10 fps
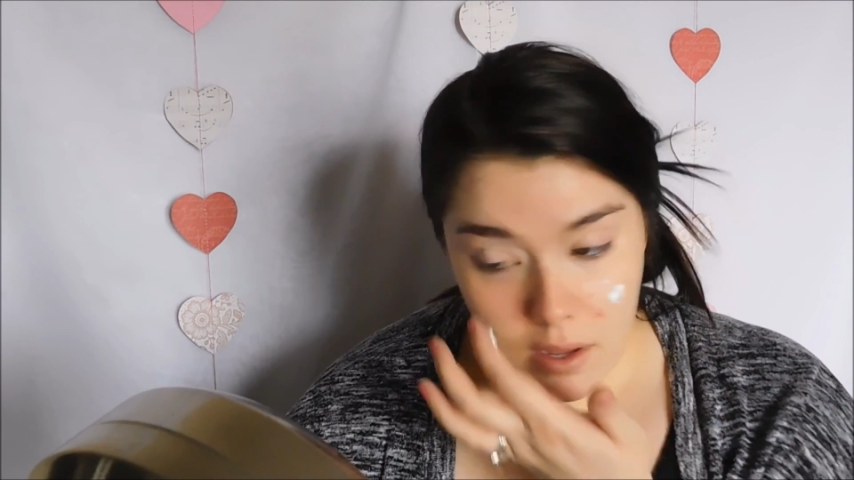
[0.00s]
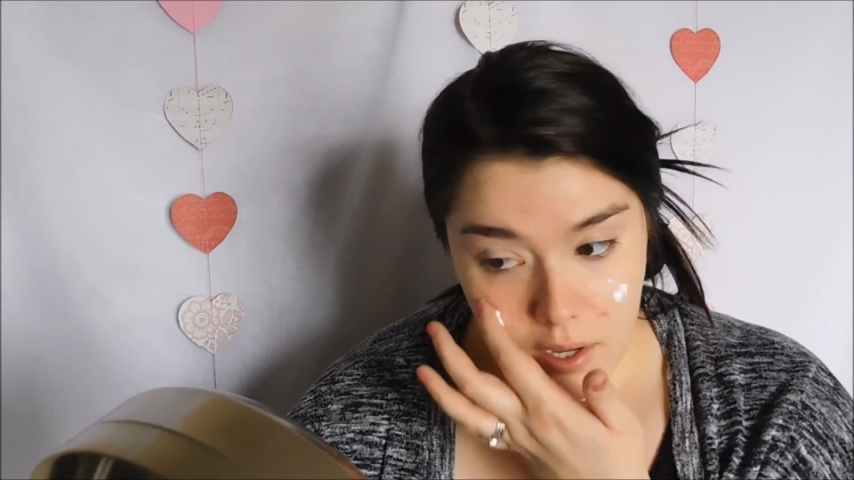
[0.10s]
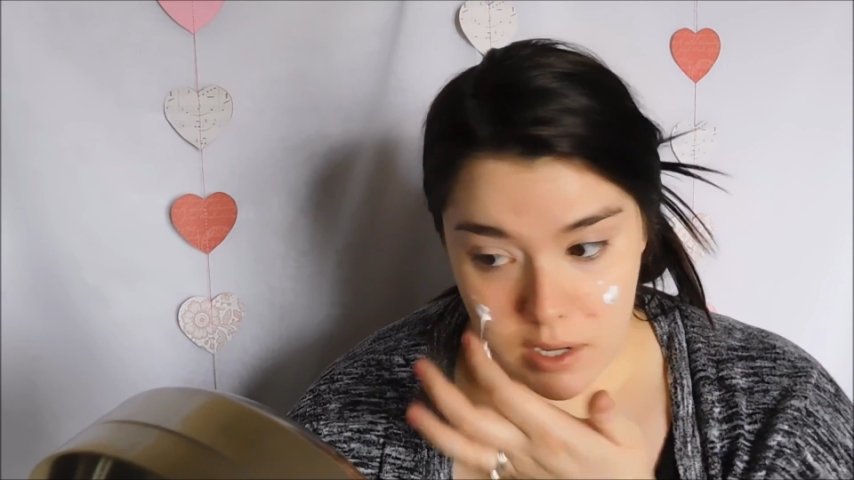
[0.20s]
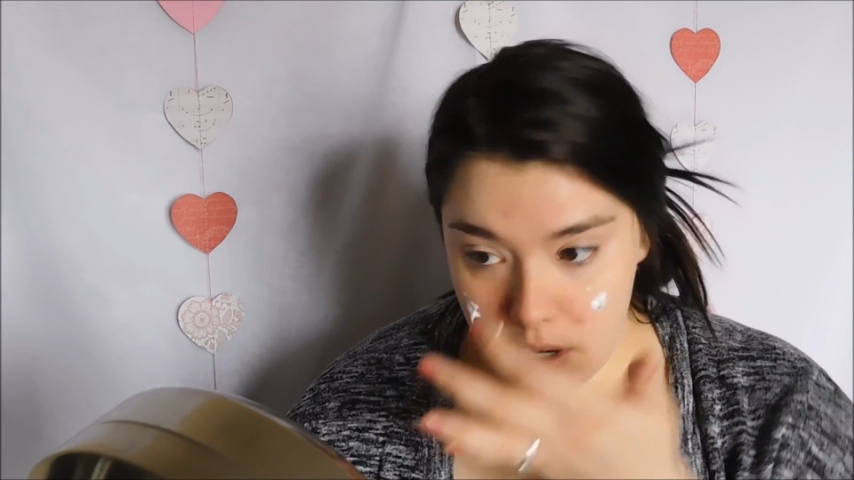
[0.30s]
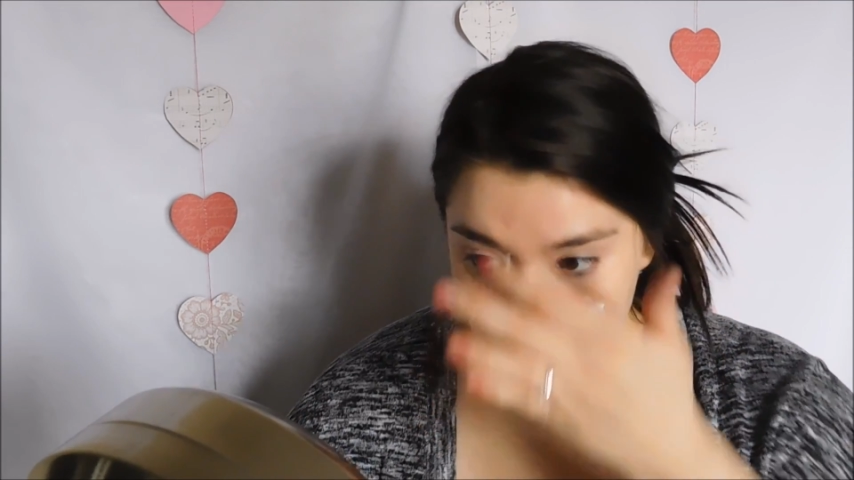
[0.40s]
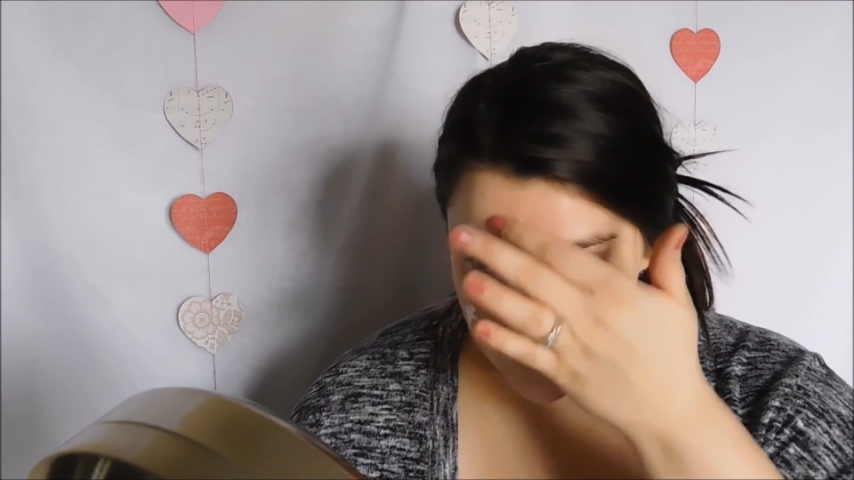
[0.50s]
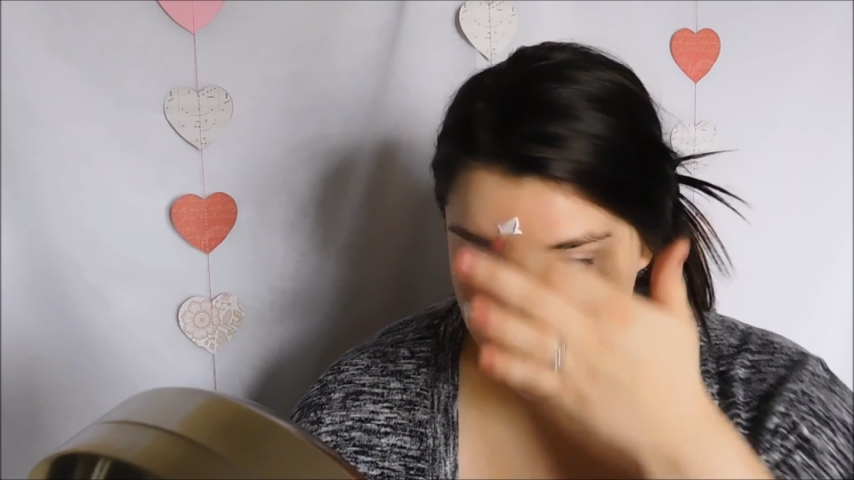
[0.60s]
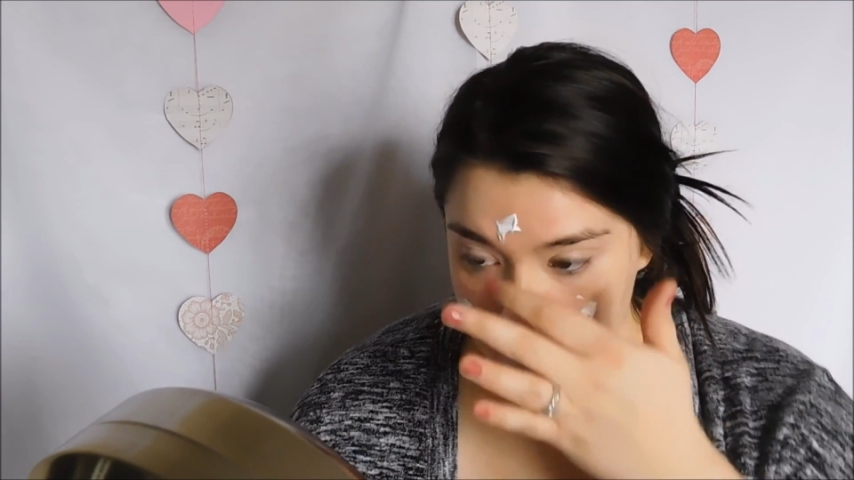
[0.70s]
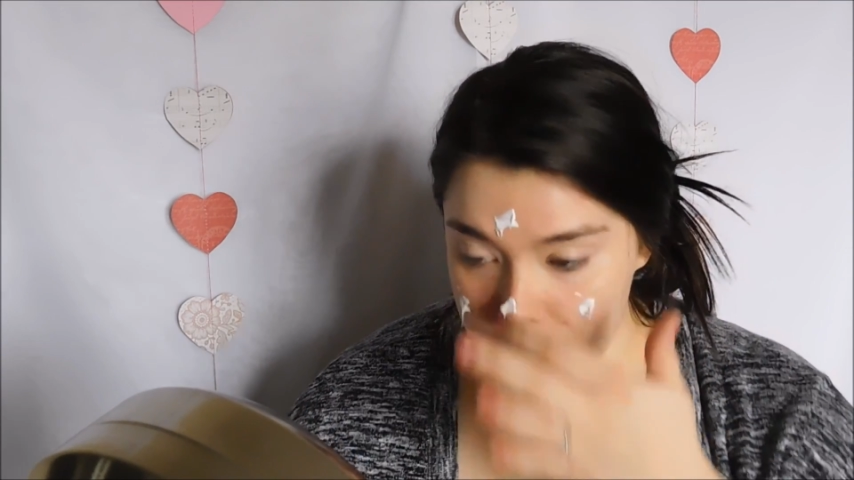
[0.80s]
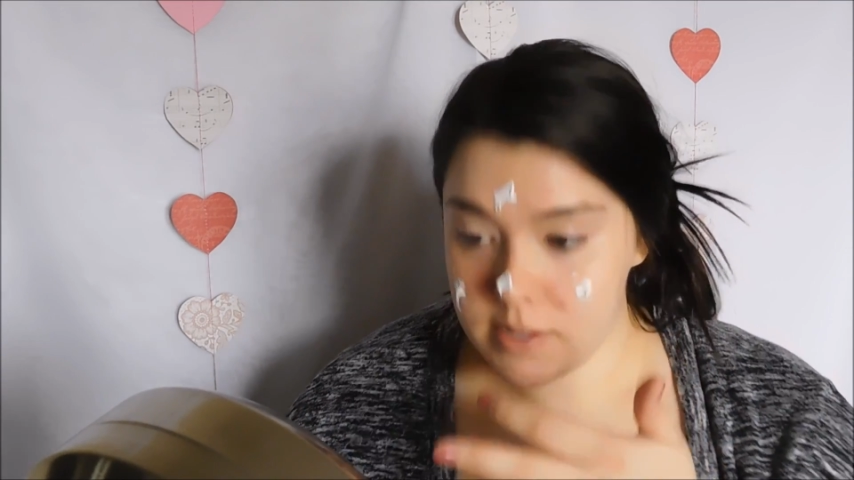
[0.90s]
good
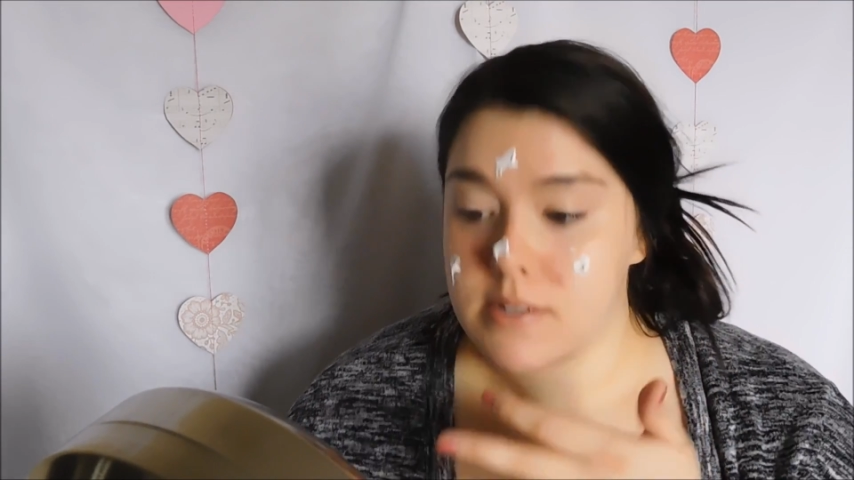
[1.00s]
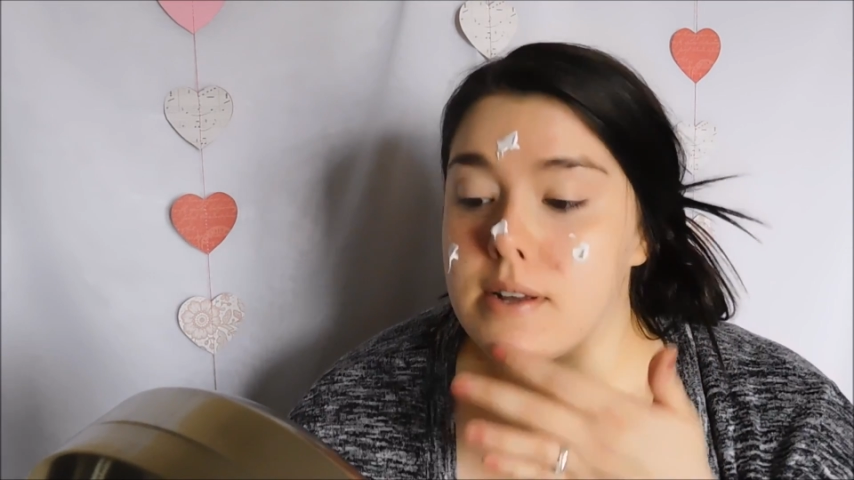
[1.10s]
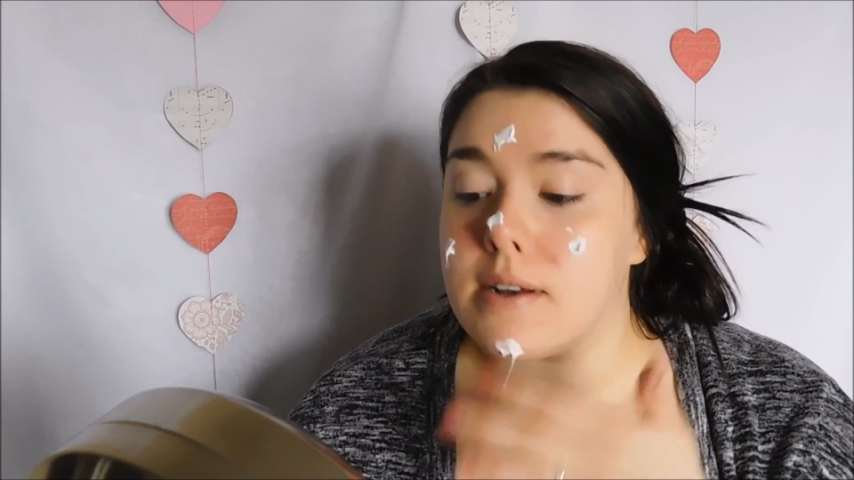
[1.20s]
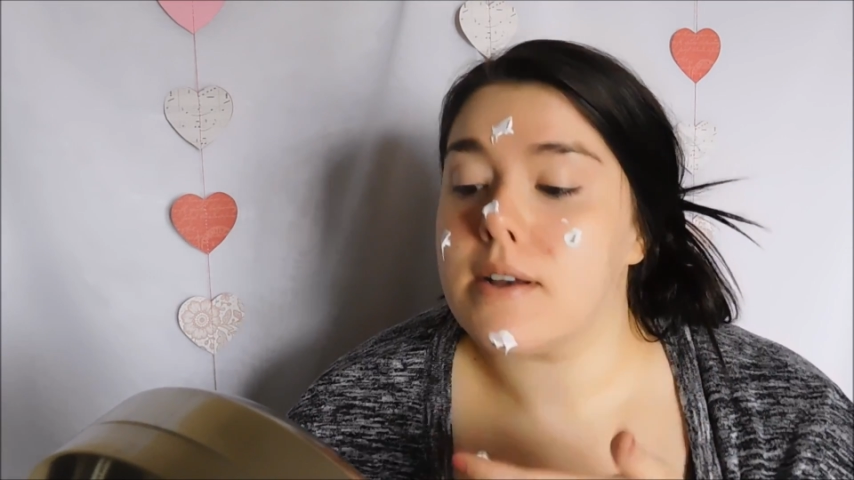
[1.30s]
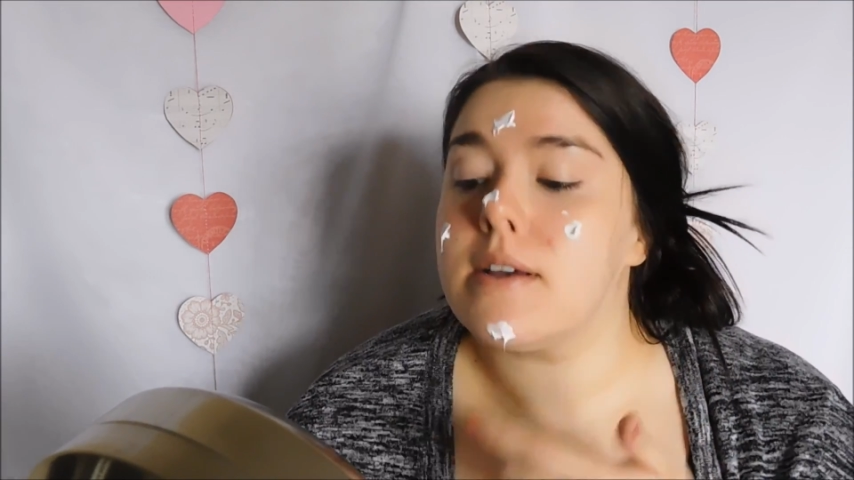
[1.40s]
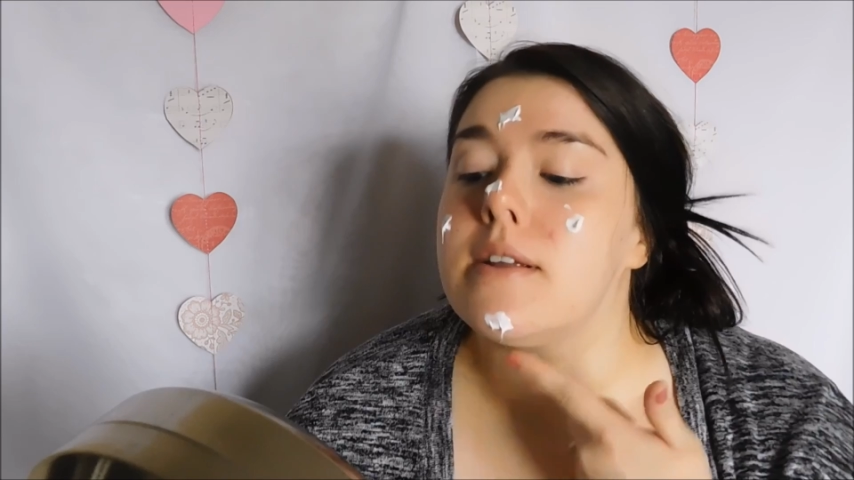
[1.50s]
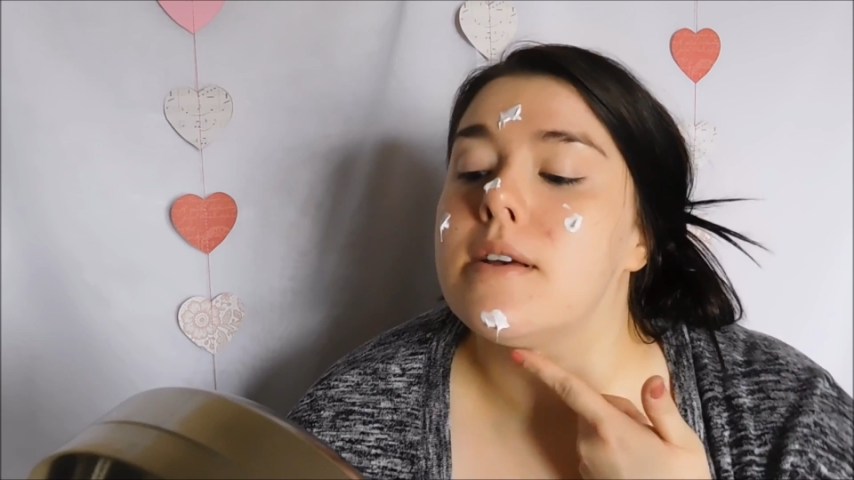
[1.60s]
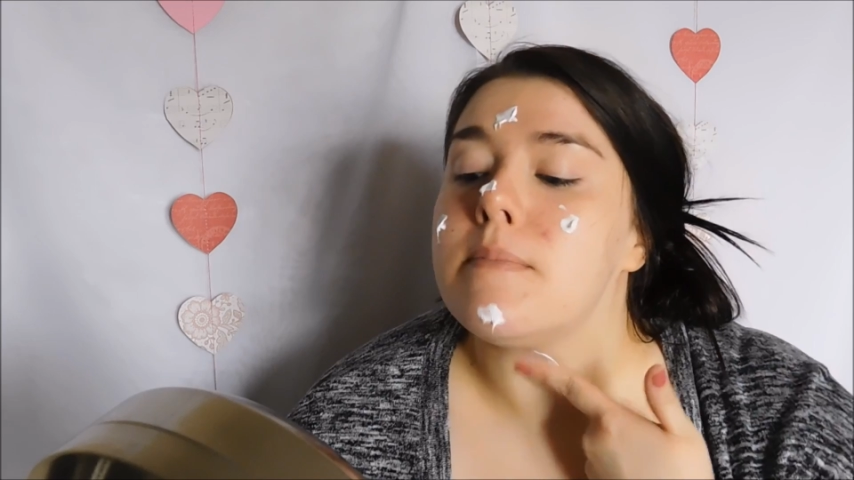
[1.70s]
helping of this on and